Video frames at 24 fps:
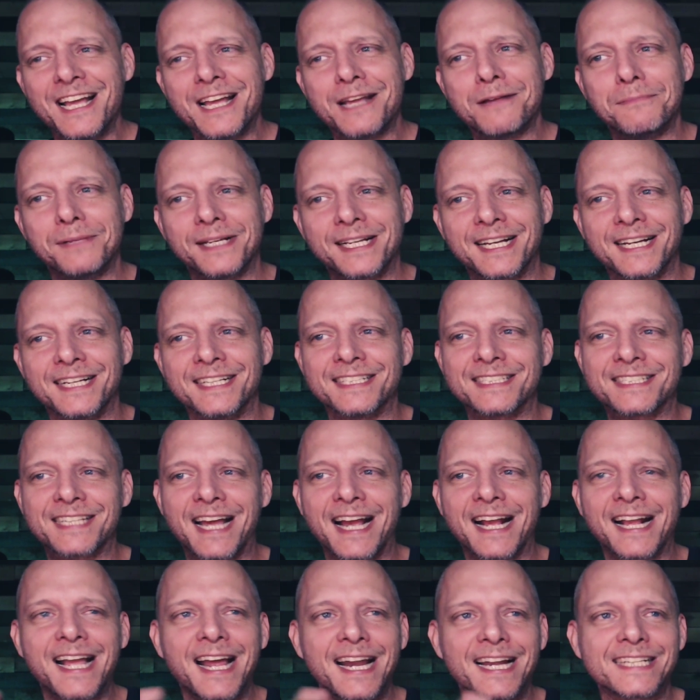Because I
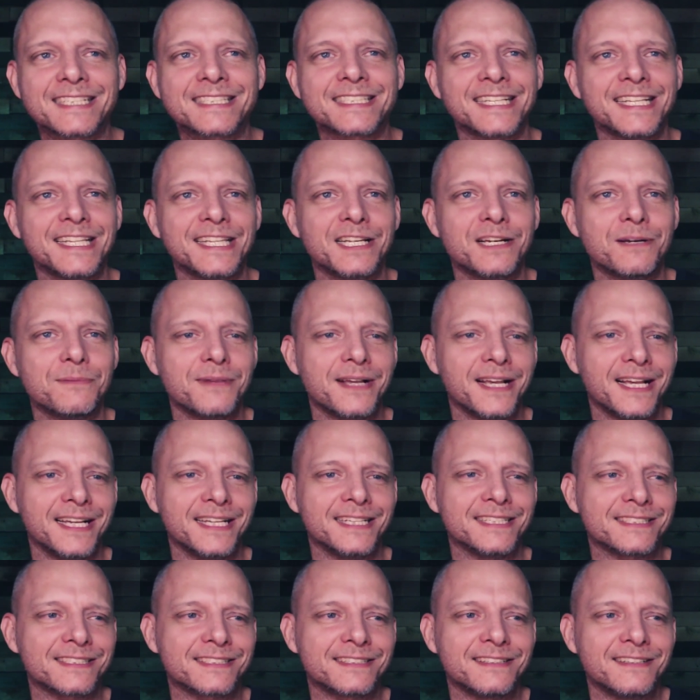kind of see them
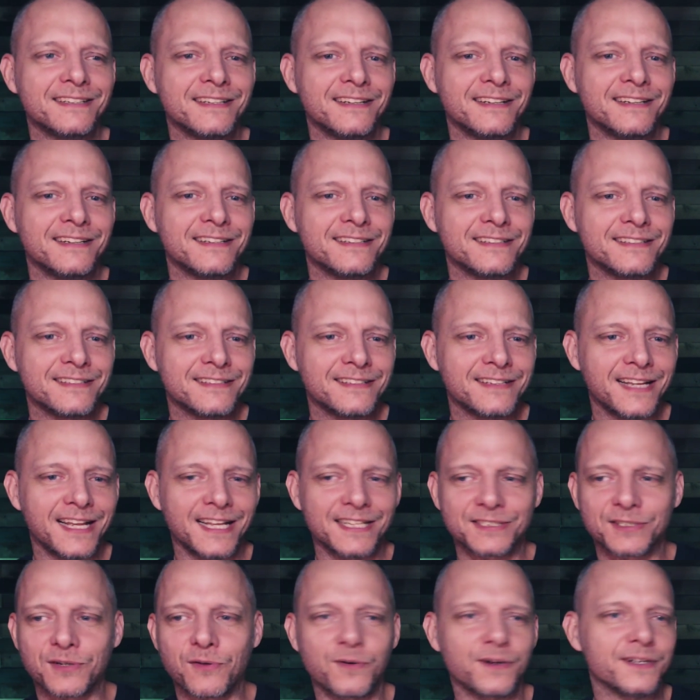as
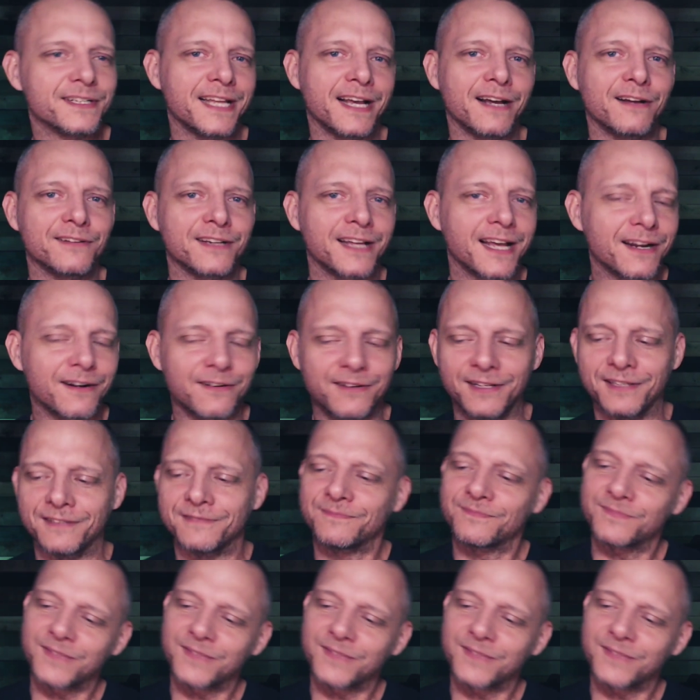going down. I don't know.